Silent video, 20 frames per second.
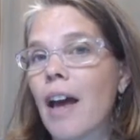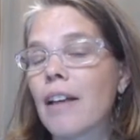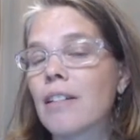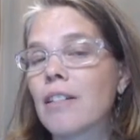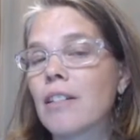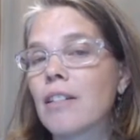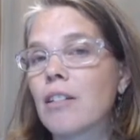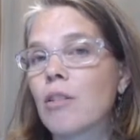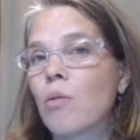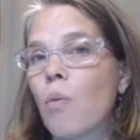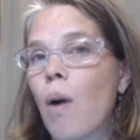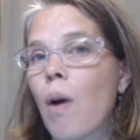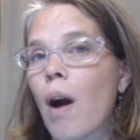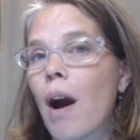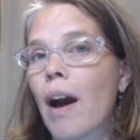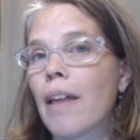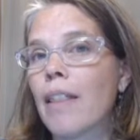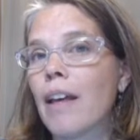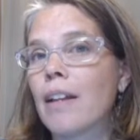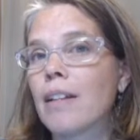as to
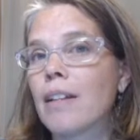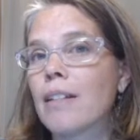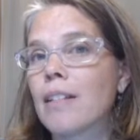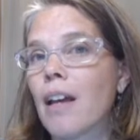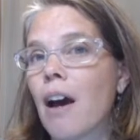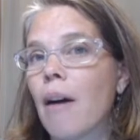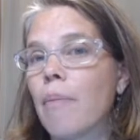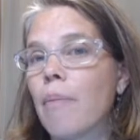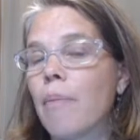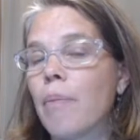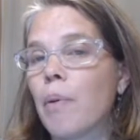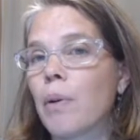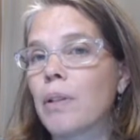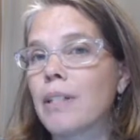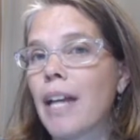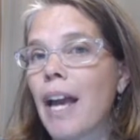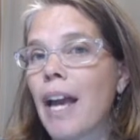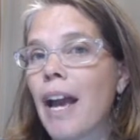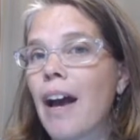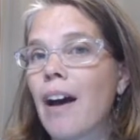why that is up or
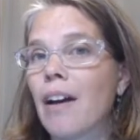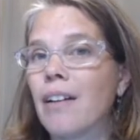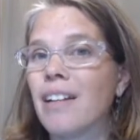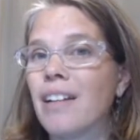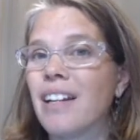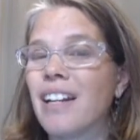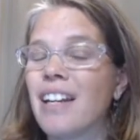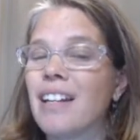down,